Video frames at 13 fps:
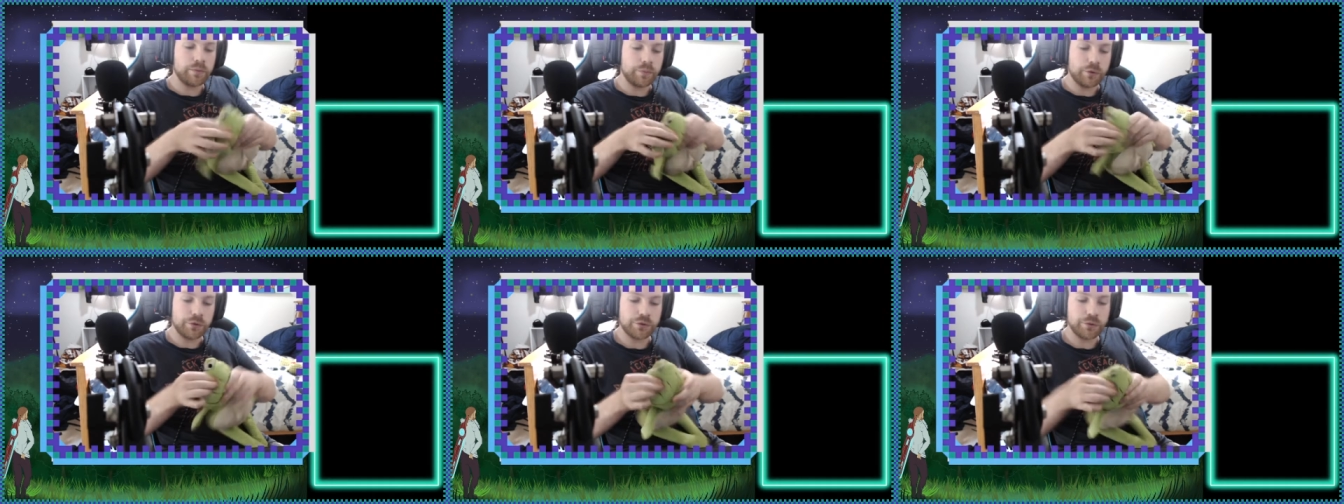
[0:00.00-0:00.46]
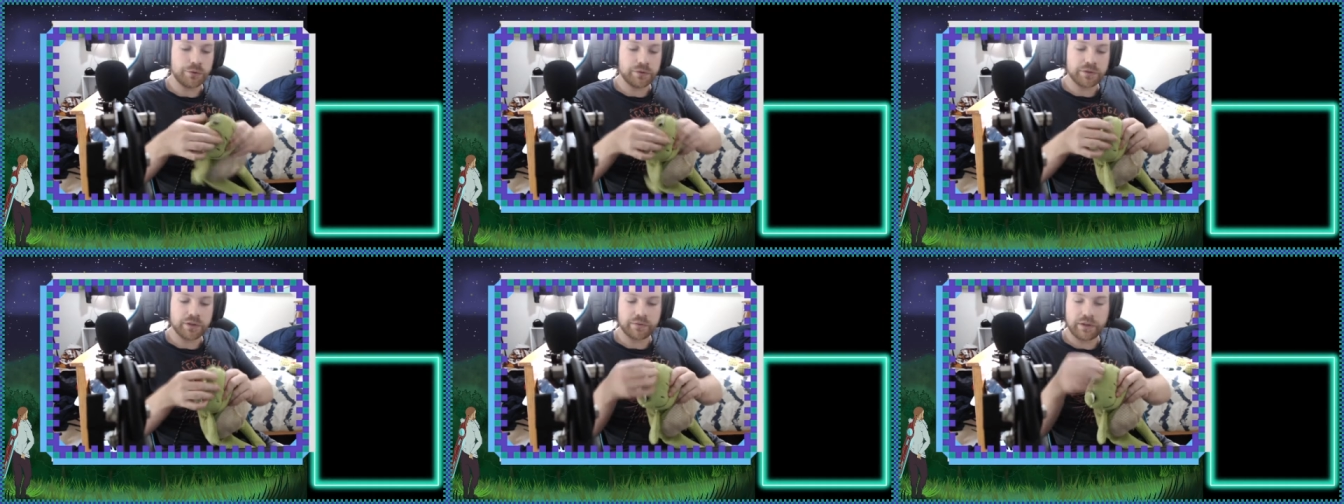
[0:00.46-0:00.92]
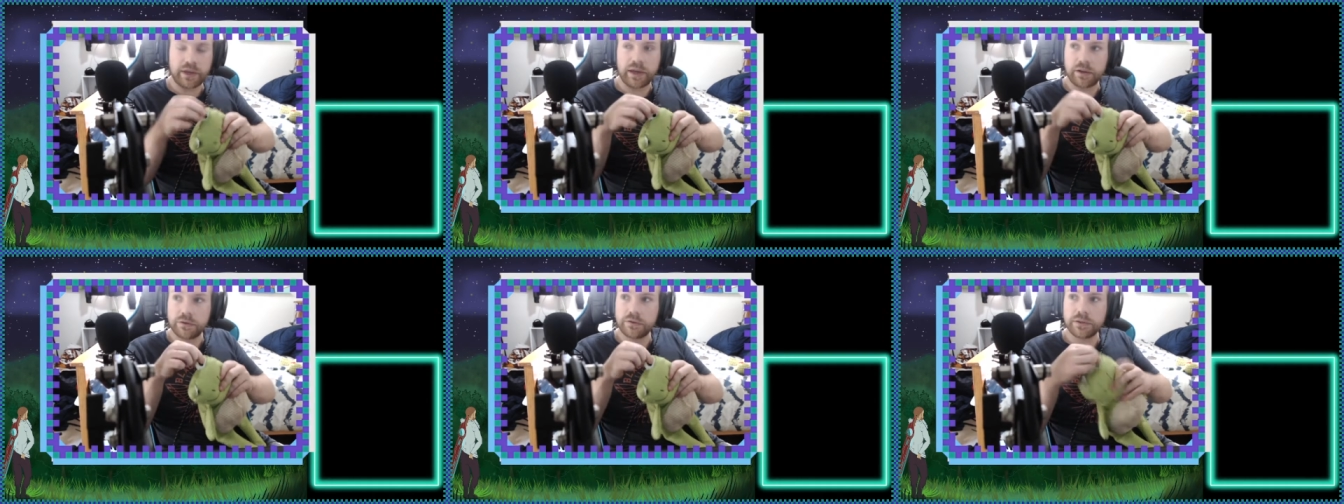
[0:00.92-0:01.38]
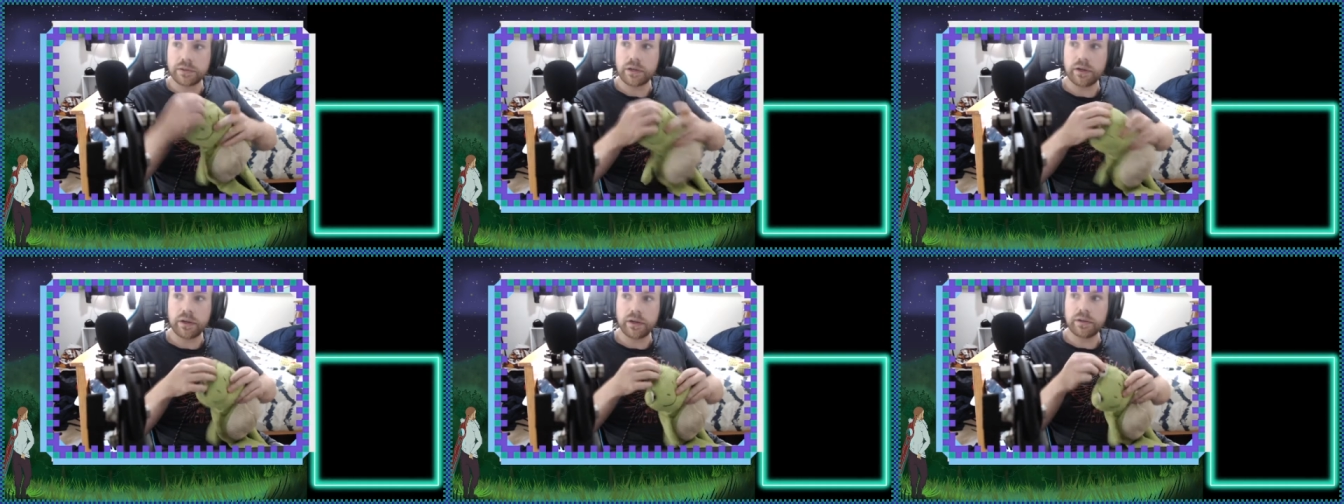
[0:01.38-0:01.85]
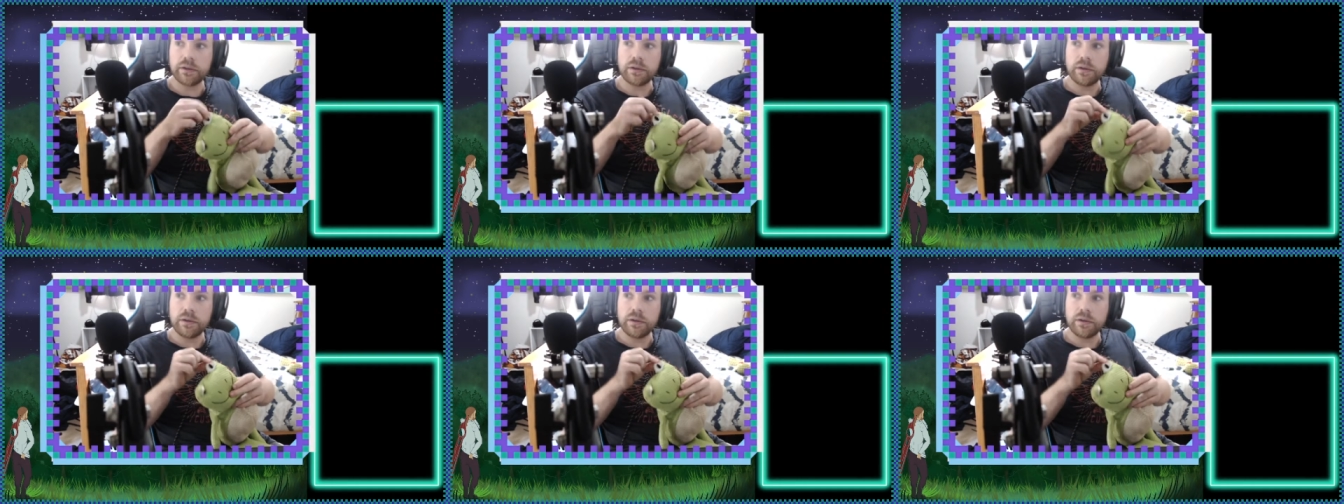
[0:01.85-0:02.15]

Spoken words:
we pushed all the stuffing out of this eye,